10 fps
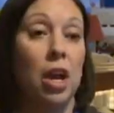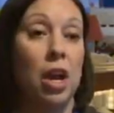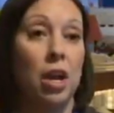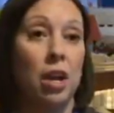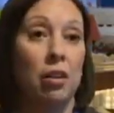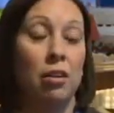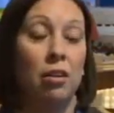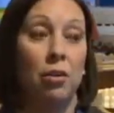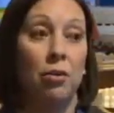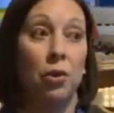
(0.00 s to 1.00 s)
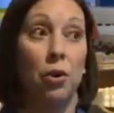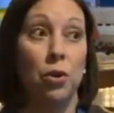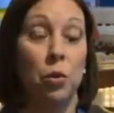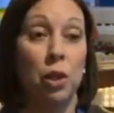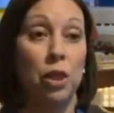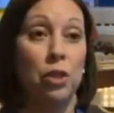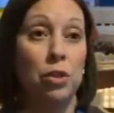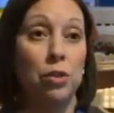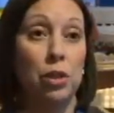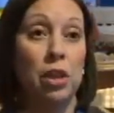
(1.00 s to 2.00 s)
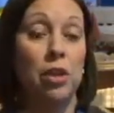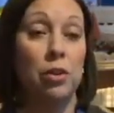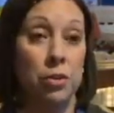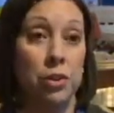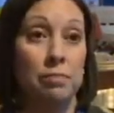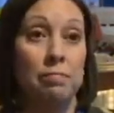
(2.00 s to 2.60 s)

uh, for 22 years.